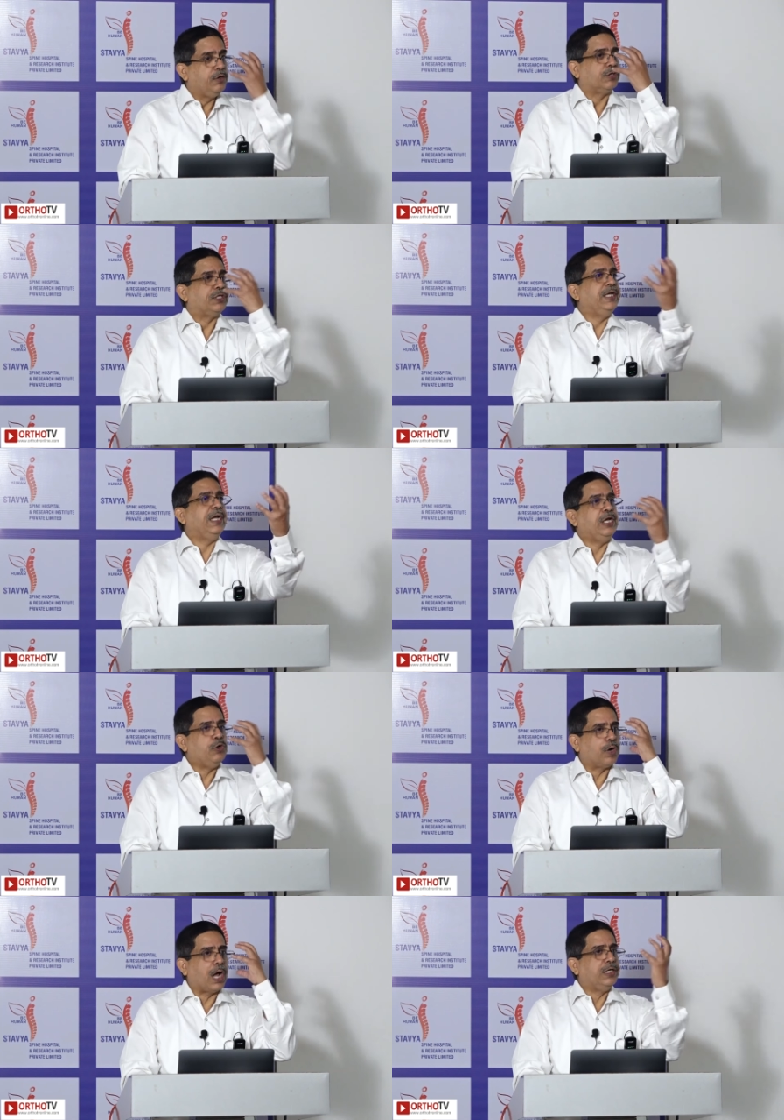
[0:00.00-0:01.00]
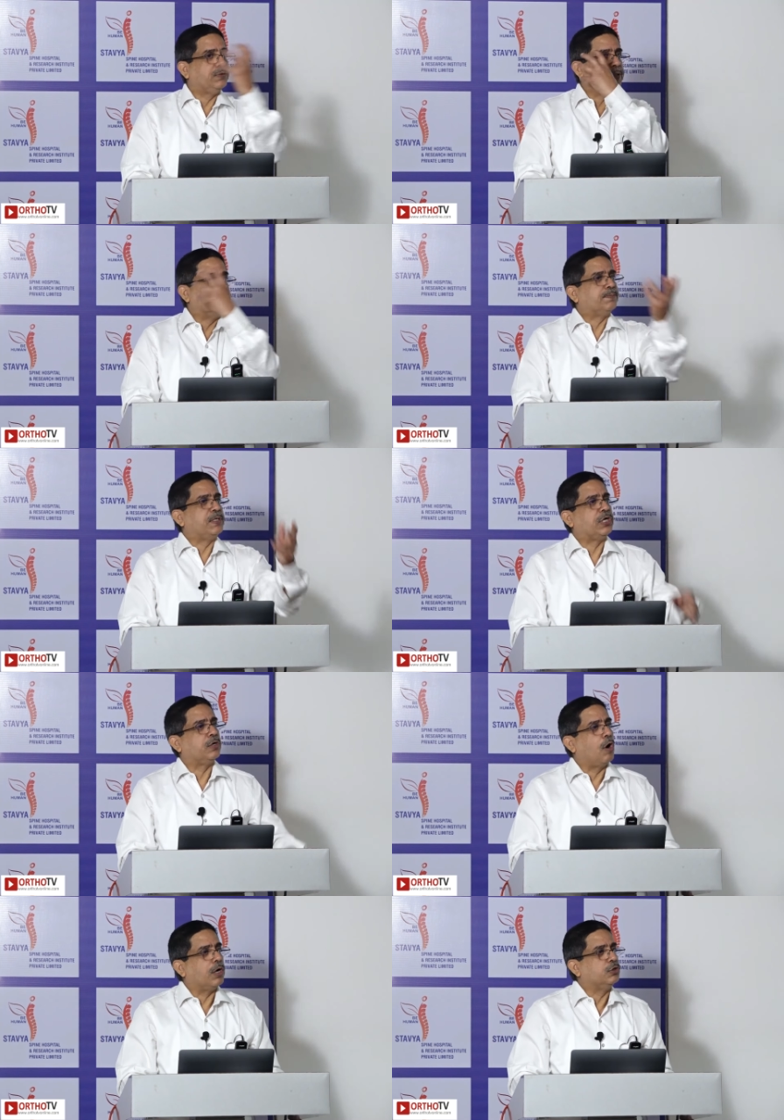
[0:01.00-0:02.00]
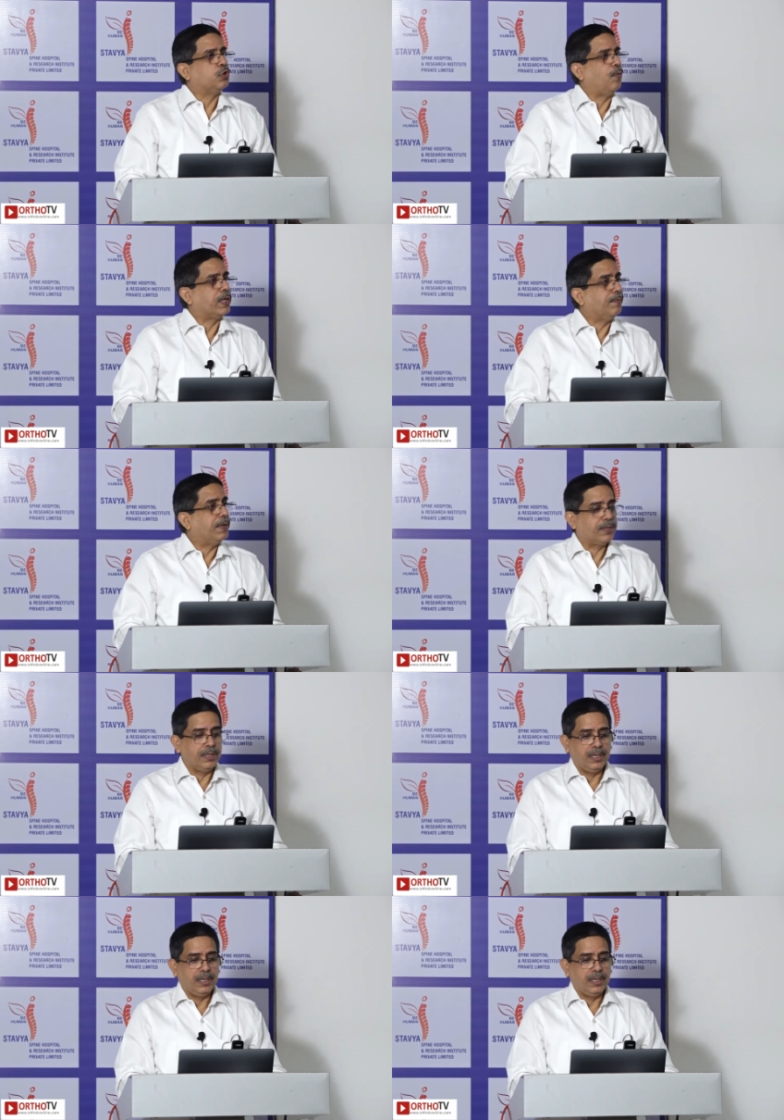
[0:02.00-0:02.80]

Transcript: You are seeing in your eyes with the special goggles or whatever,